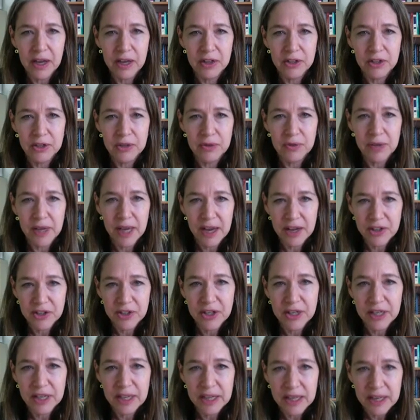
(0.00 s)
to catch
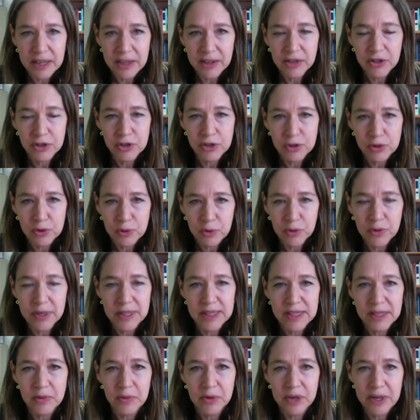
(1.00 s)
and kill stories
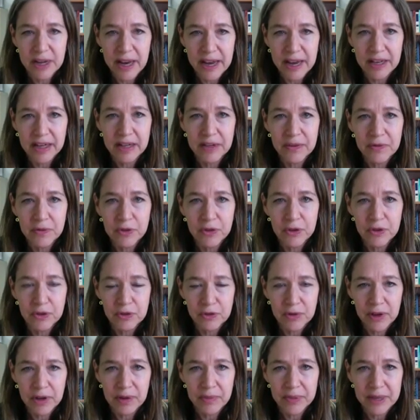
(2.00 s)
that were negative for
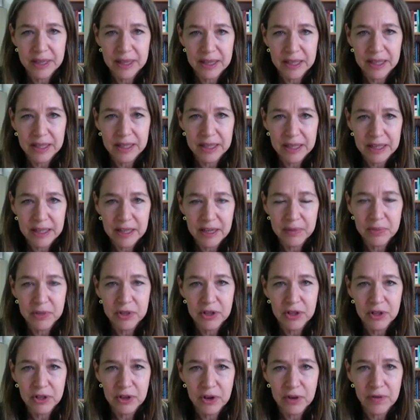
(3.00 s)
Trump in the lead up to
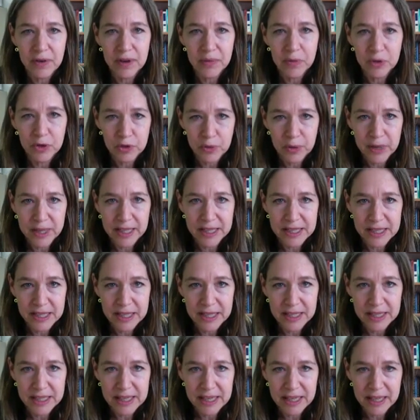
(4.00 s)
the November
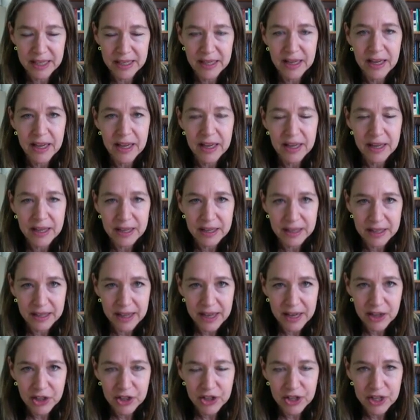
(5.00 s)
2016
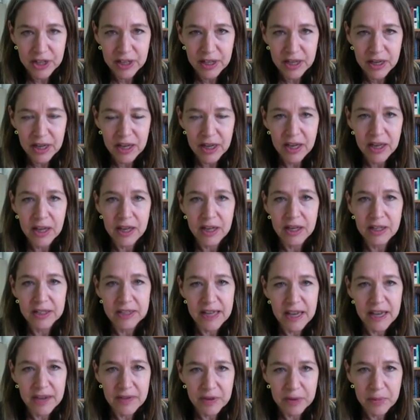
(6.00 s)
election.
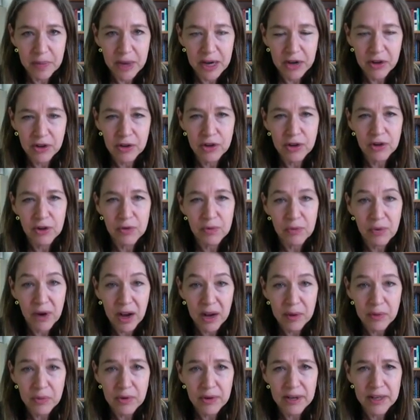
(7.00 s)
David Pecker
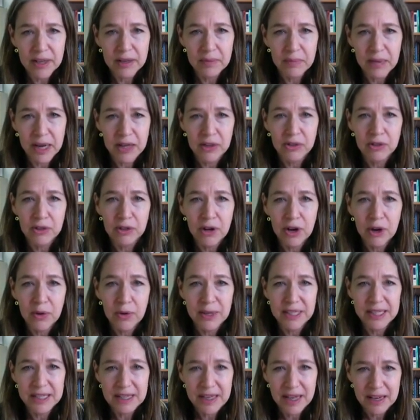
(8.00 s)
corroborated Michael
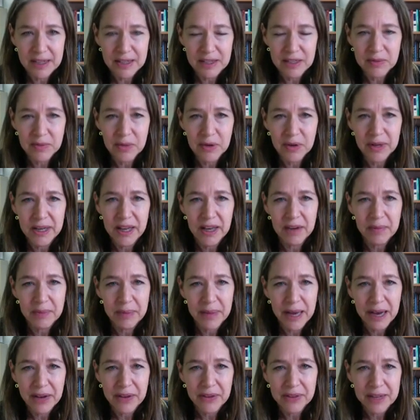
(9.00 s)
Cohen's testimony
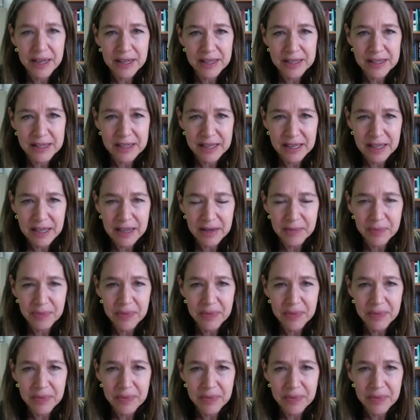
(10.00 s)
about that scheme.